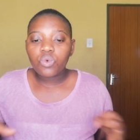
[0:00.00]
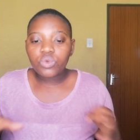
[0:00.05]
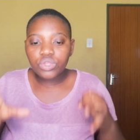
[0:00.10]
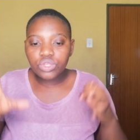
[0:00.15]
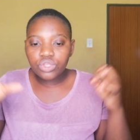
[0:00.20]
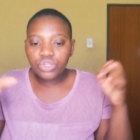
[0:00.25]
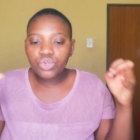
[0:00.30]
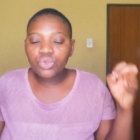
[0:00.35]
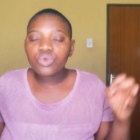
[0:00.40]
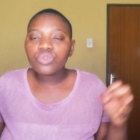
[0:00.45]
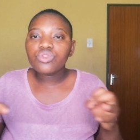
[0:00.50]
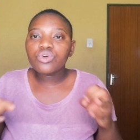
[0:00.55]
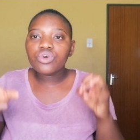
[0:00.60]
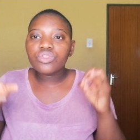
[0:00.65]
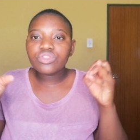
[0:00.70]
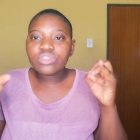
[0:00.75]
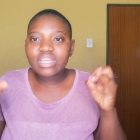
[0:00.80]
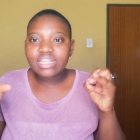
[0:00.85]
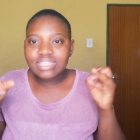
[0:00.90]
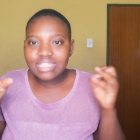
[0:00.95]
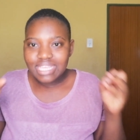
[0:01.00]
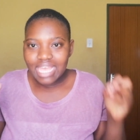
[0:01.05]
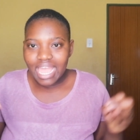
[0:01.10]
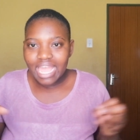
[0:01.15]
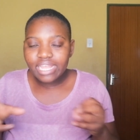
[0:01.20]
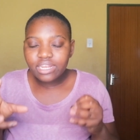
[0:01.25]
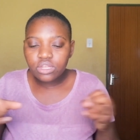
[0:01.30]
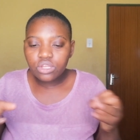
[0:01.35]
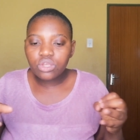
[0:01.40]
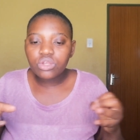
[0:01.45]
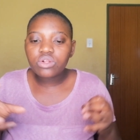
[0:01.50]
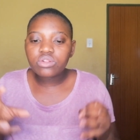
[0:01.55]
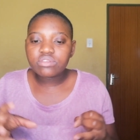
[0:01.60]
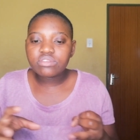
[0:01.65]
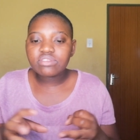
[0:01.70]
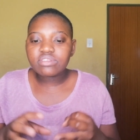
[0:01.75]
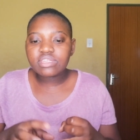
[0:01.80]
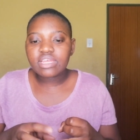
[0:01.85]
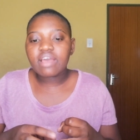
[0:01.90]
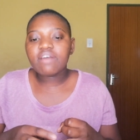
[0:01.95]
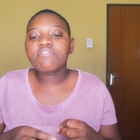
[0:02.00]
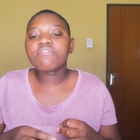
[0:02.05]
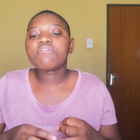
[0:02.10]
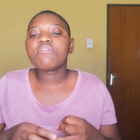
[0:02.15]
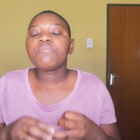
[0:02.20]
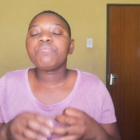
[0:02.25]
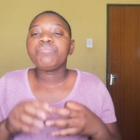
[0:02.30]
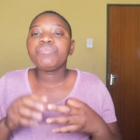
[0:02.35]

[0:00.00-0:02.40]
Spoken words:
you know, the technical stuff.